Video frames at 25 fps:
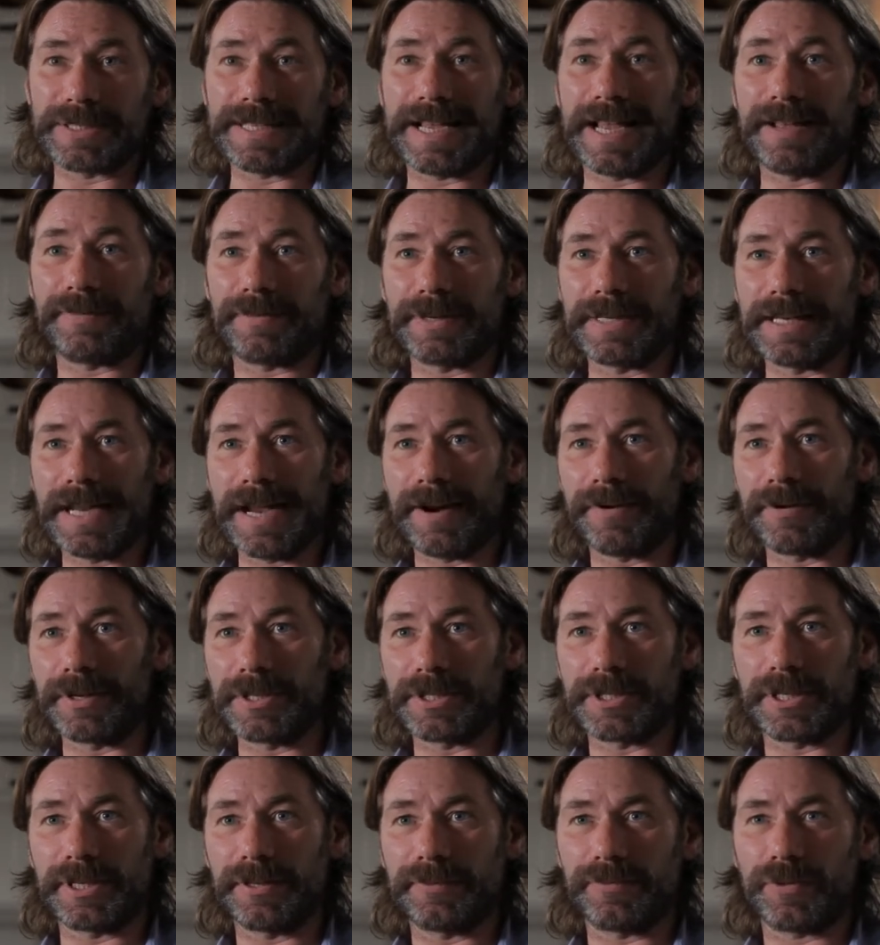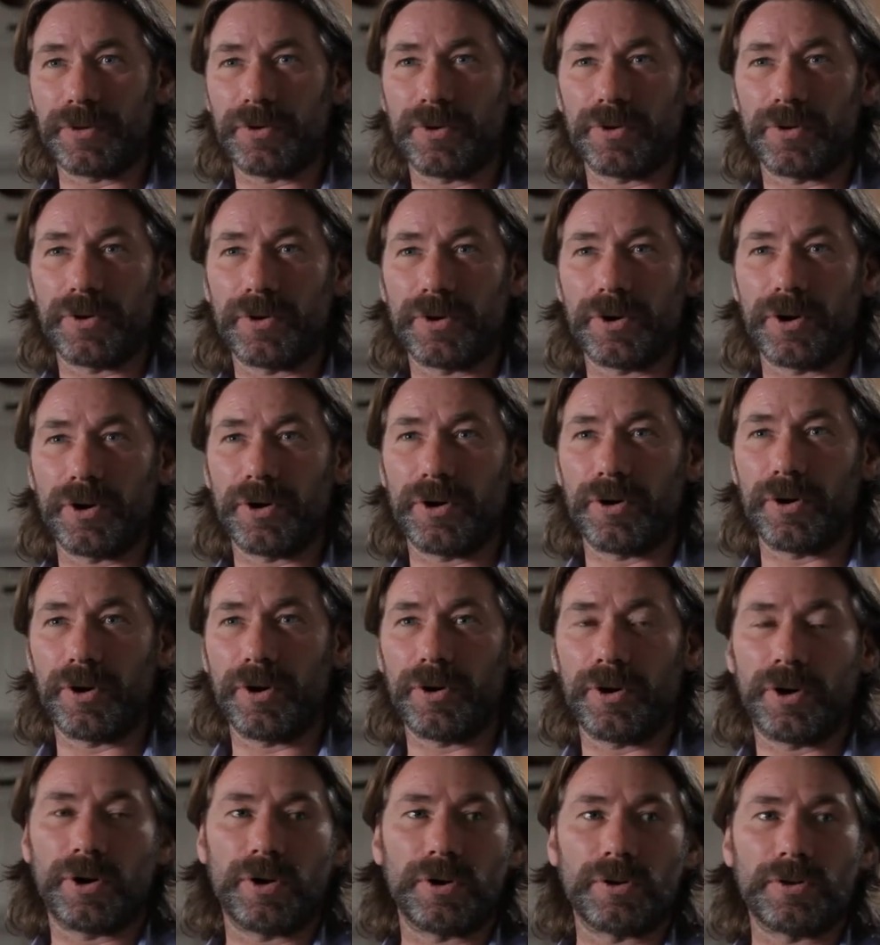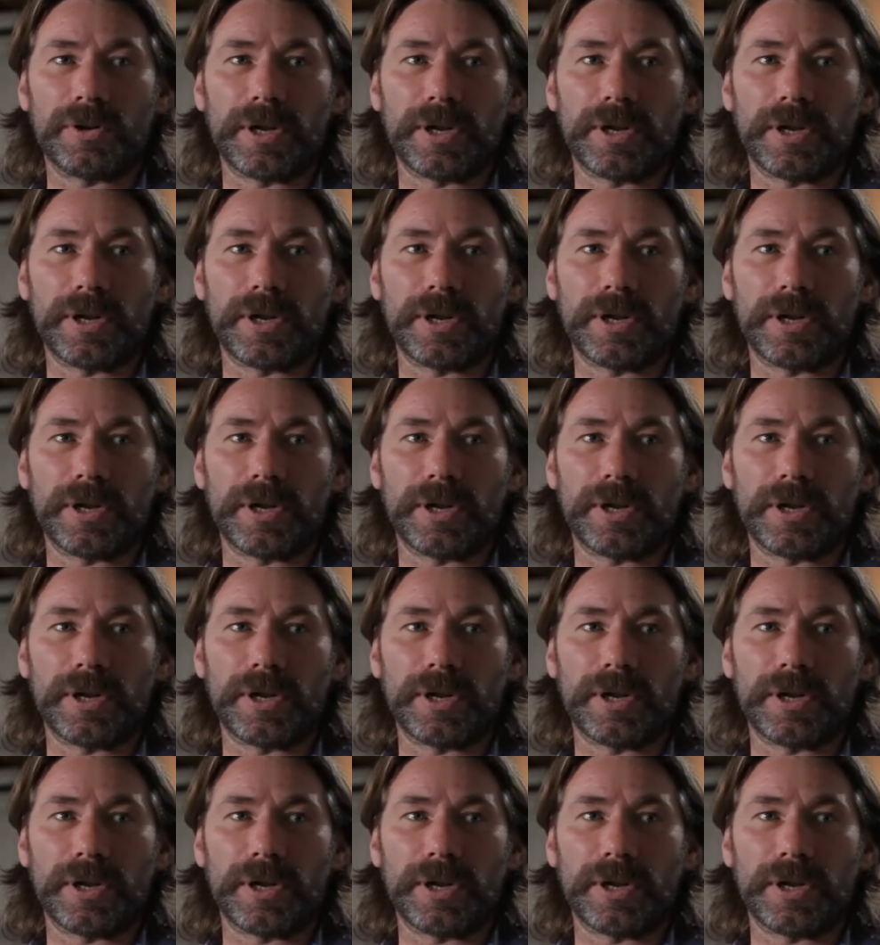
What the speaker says: that have a narrative or